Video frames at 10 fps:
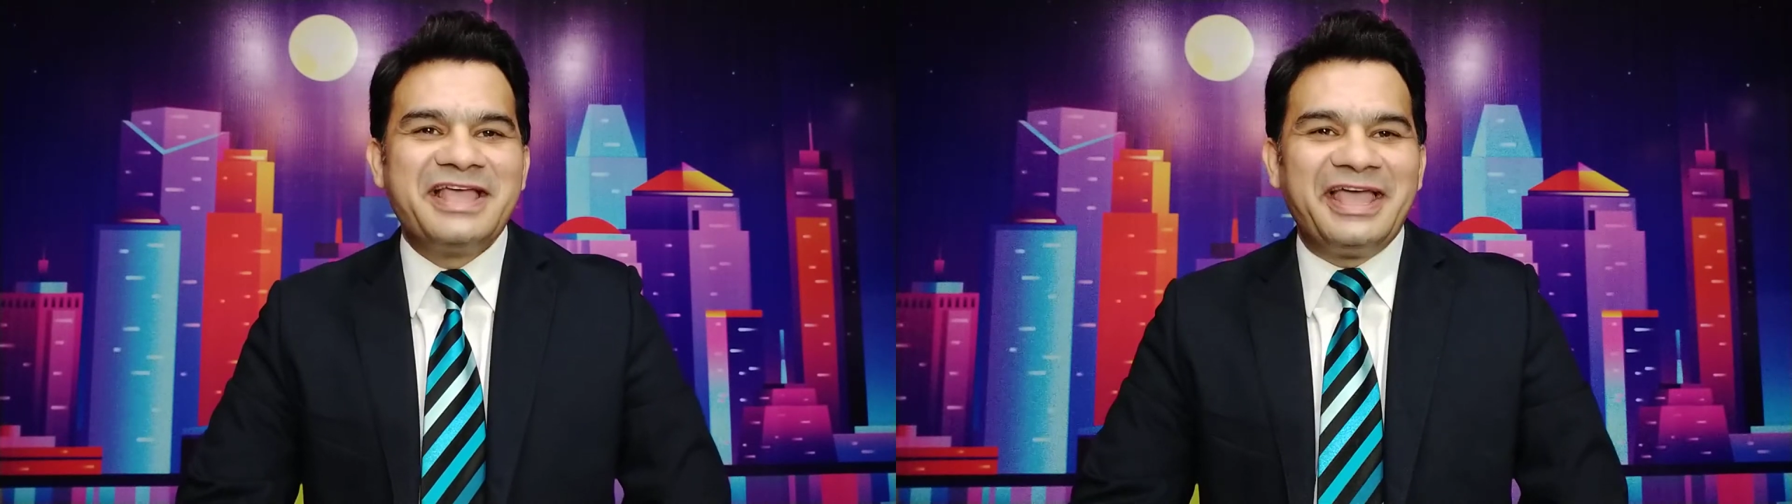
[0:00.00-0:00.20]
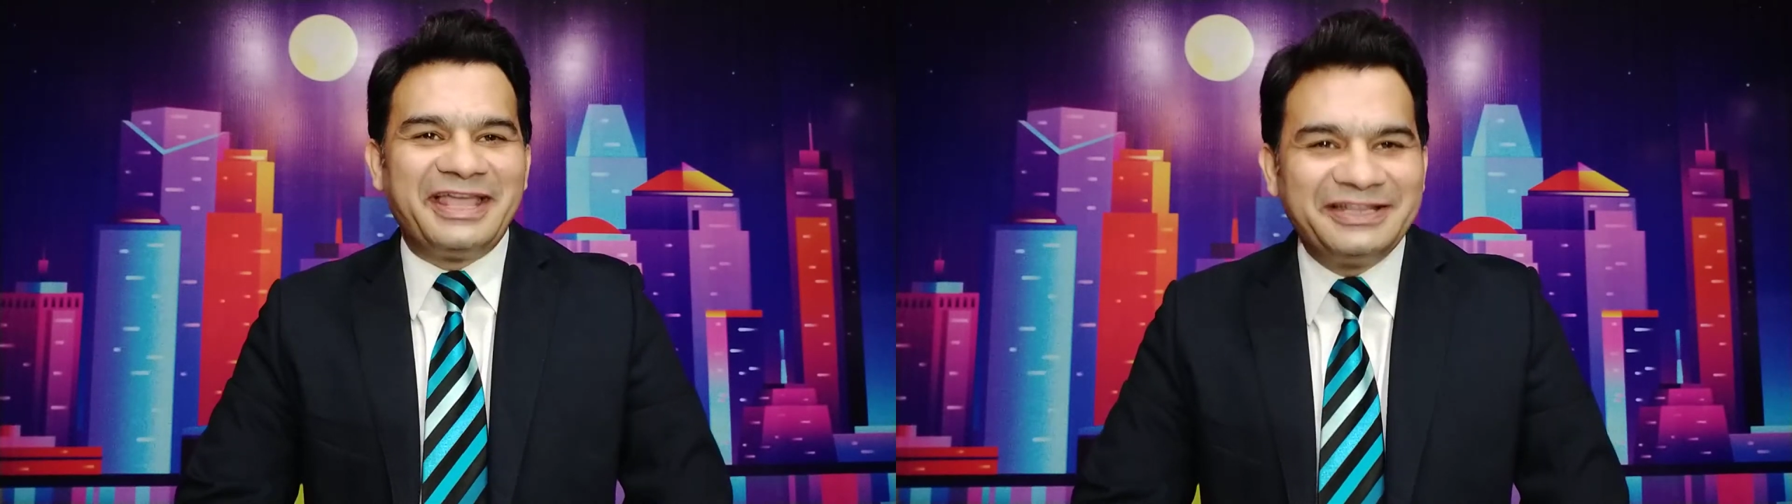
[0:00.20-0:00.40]

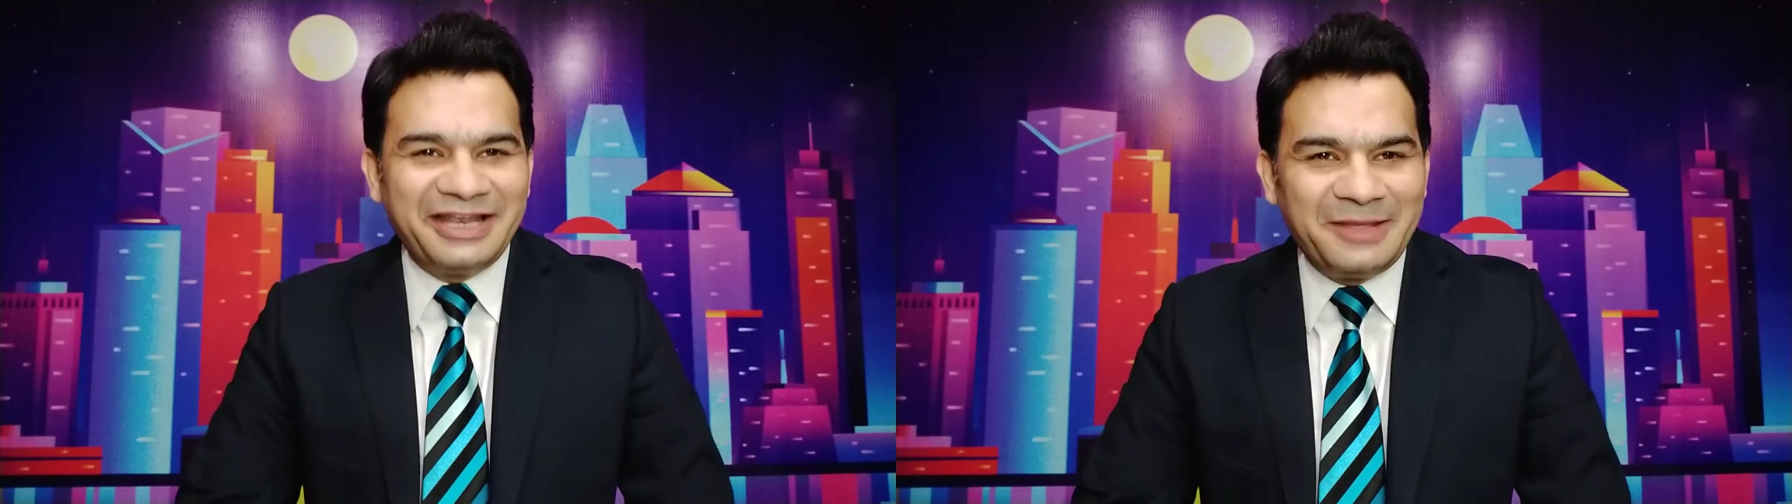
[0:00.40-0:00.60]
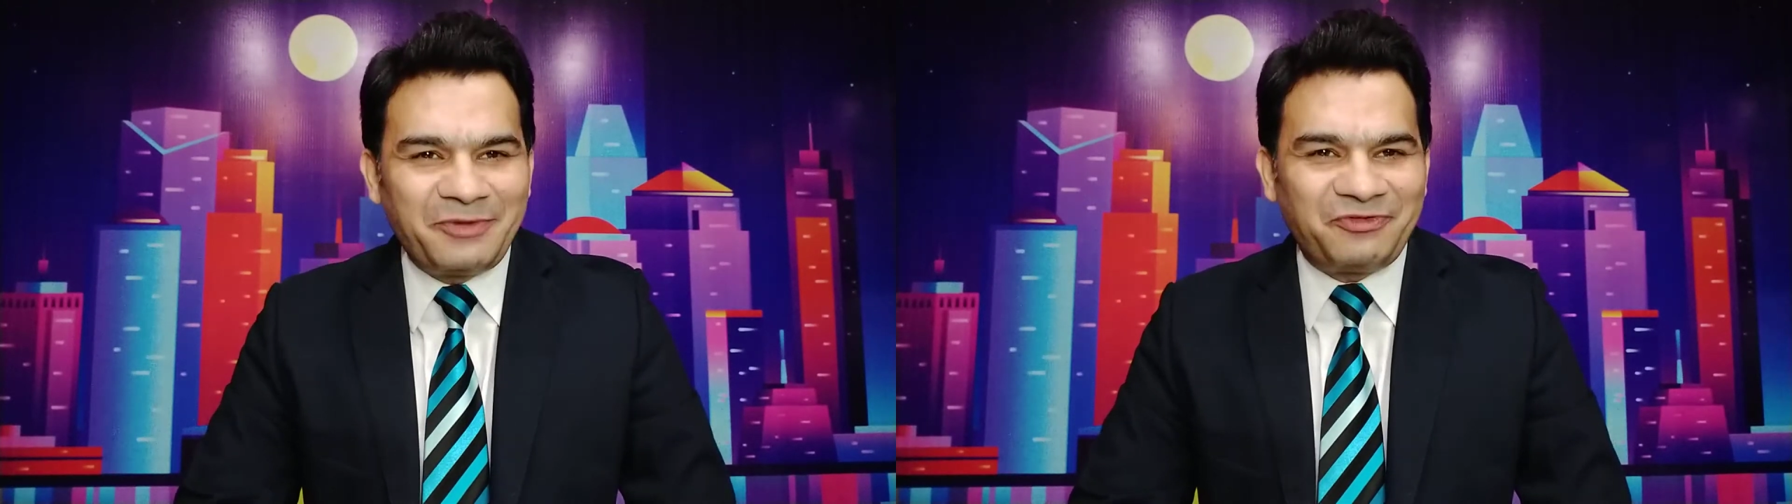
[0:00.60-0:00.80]
In the
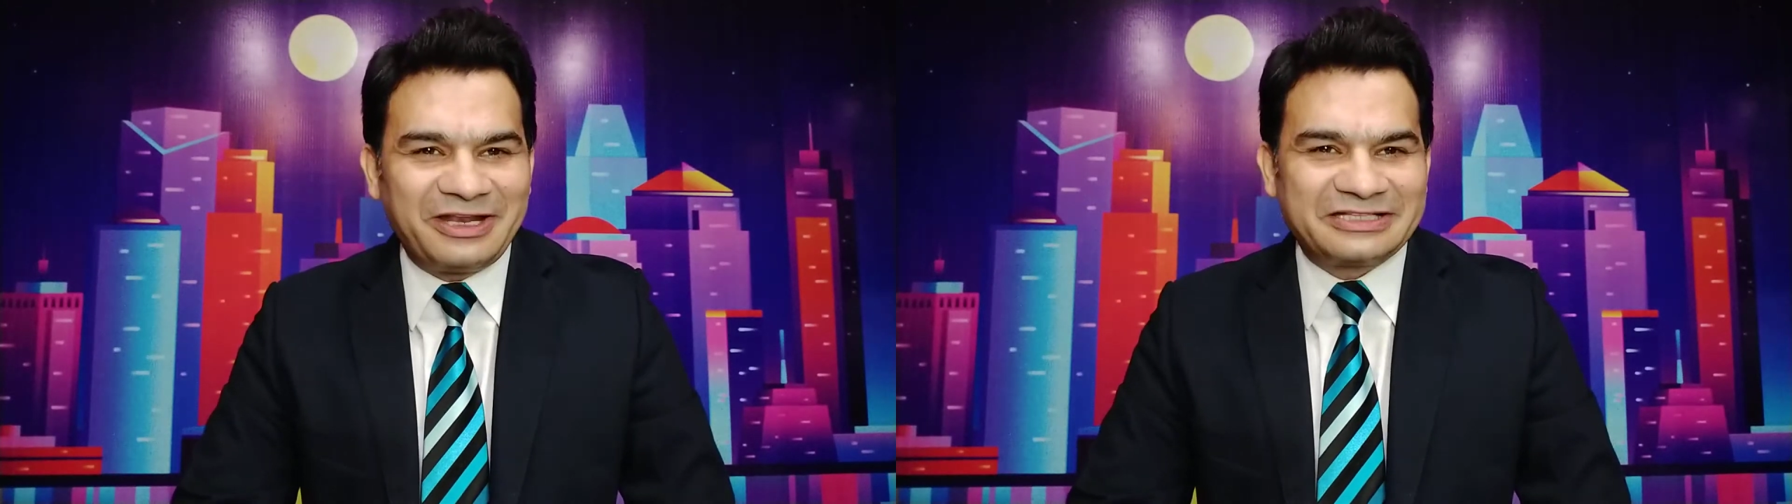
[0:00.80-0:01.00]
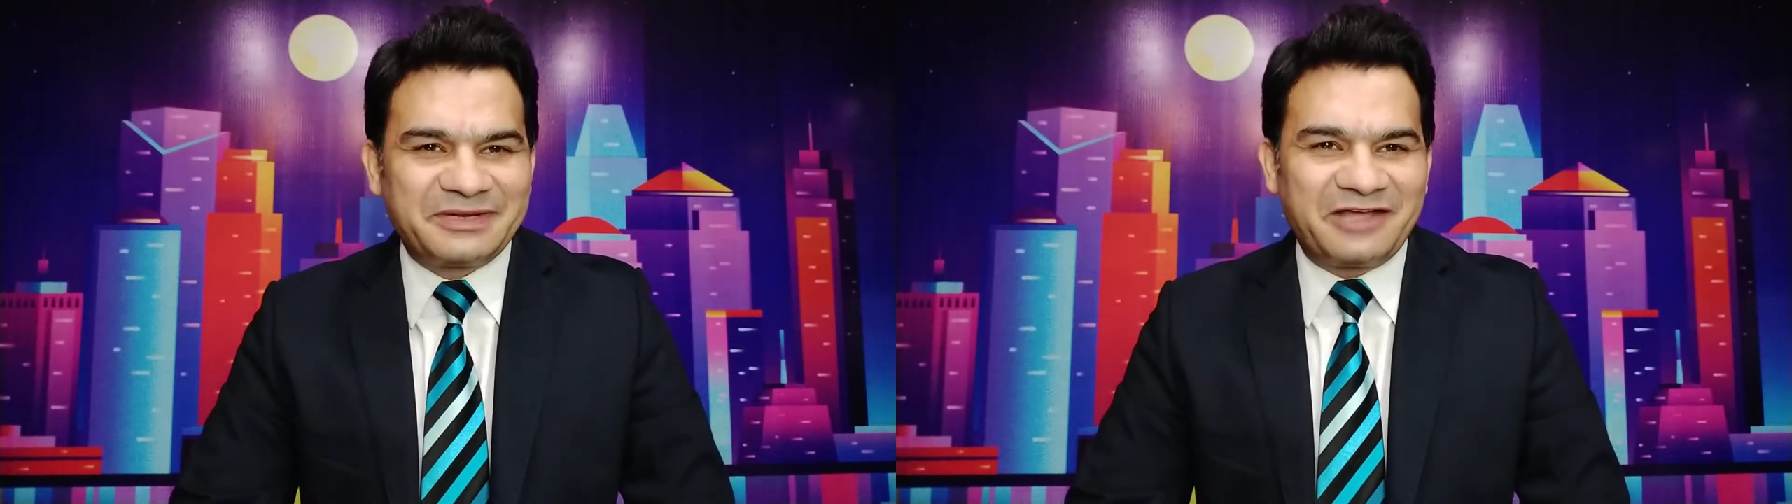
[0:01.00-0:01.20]
name of
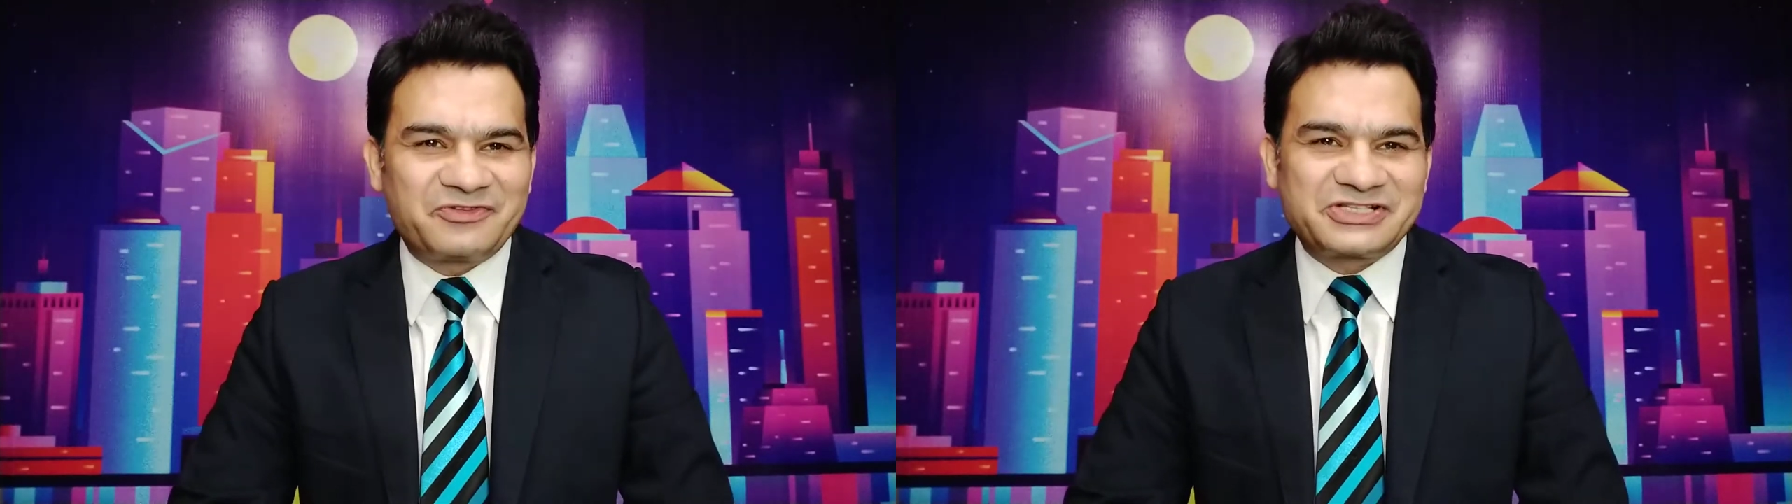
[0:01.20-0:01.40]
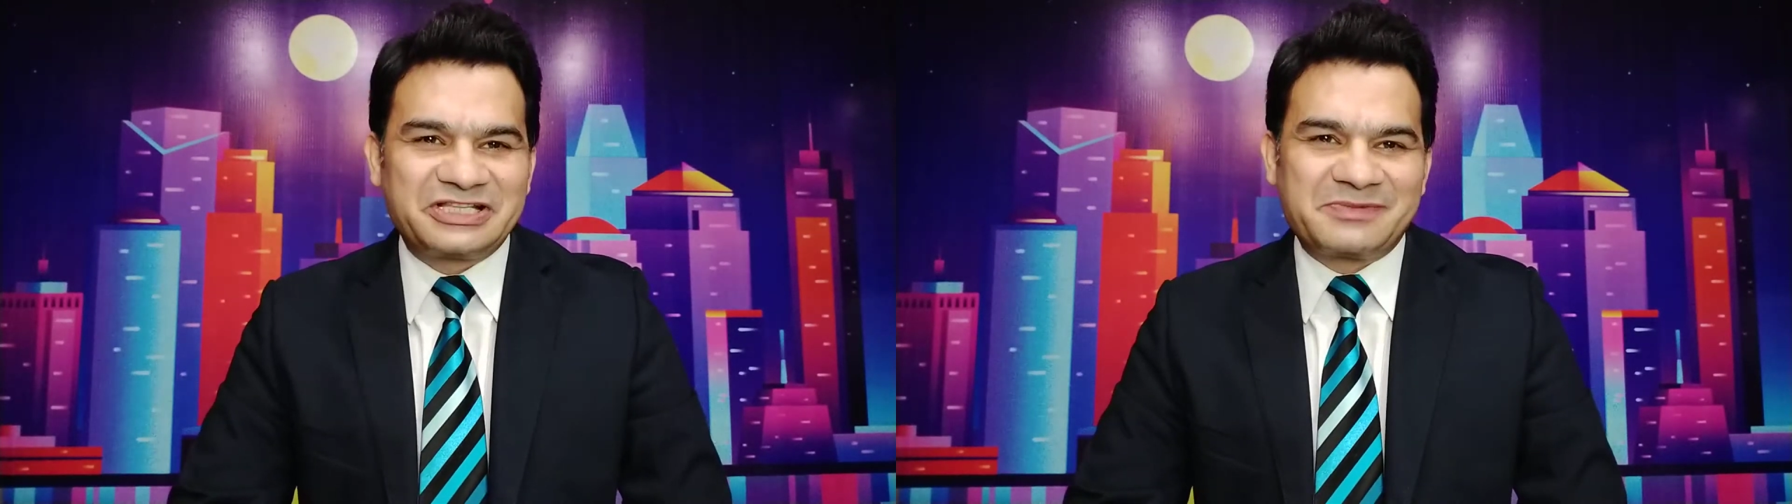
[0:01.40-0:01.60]
Allah, the
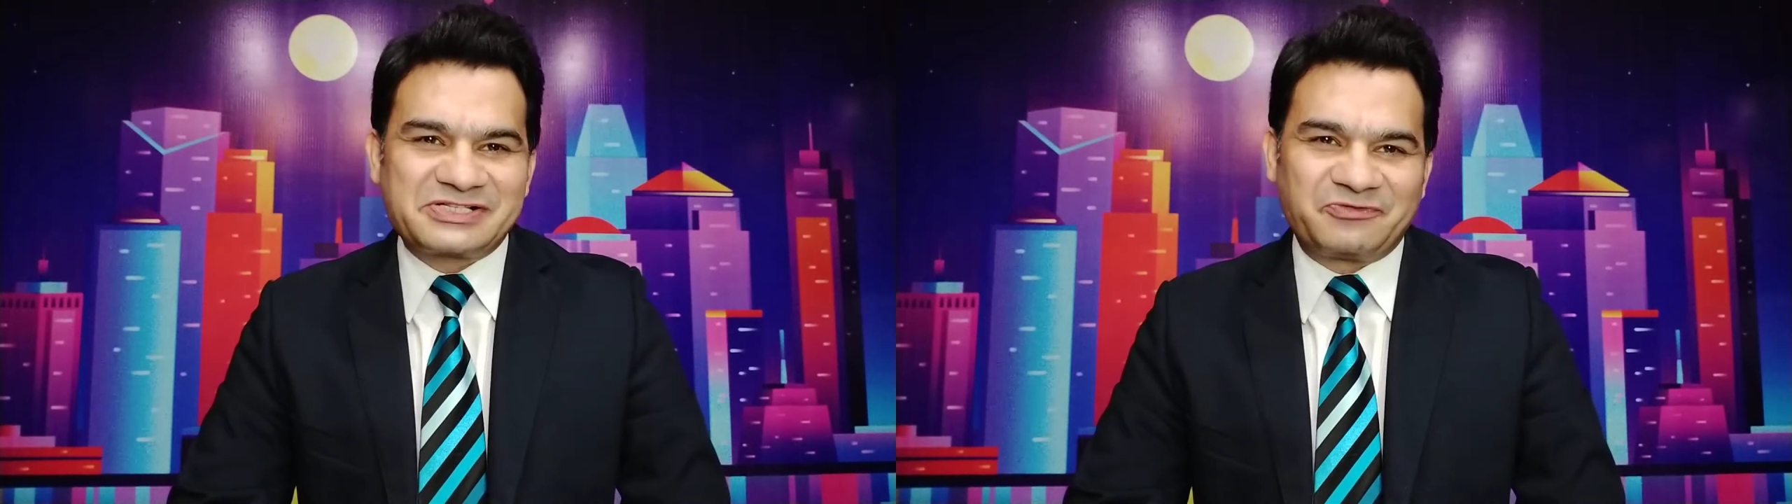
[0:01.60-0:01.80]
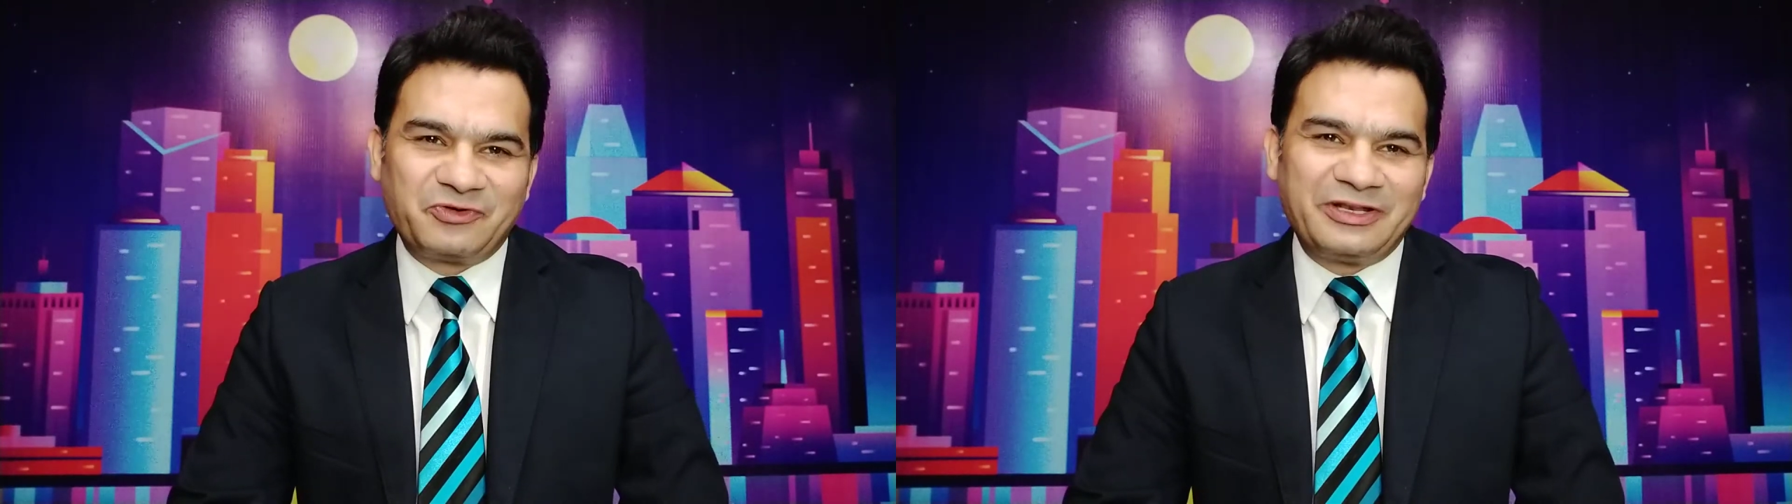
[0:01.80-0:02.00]
Beneficent and the
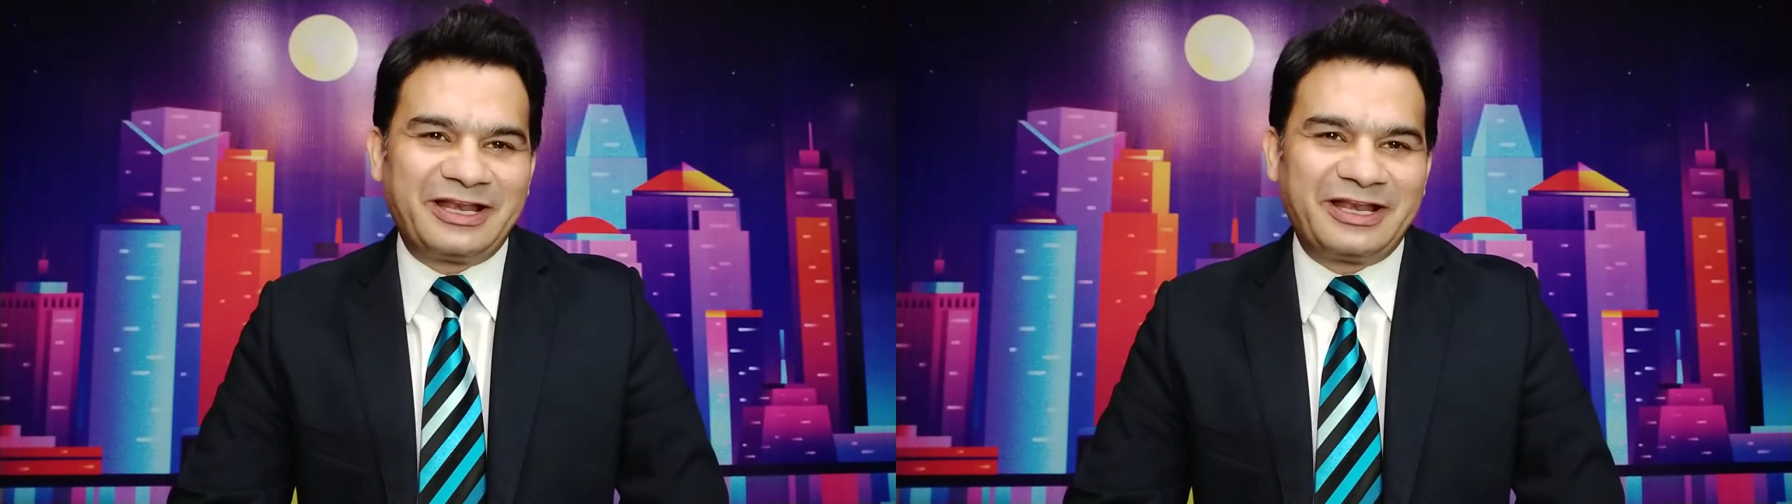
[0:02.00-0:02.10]
Merciful,